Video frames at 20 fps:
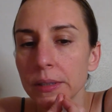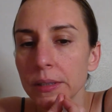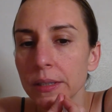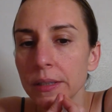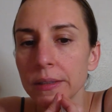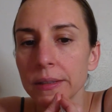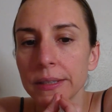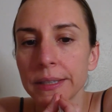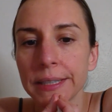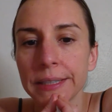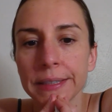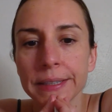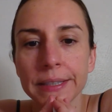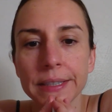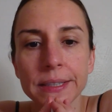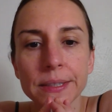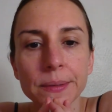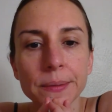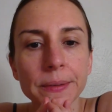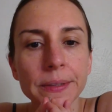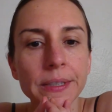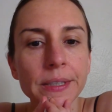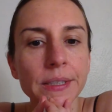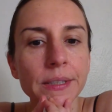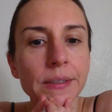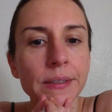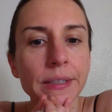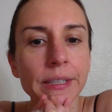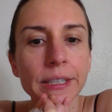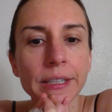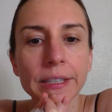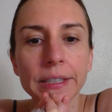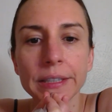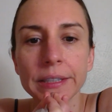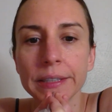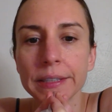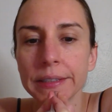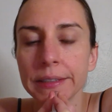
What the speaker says: along this ridge right here.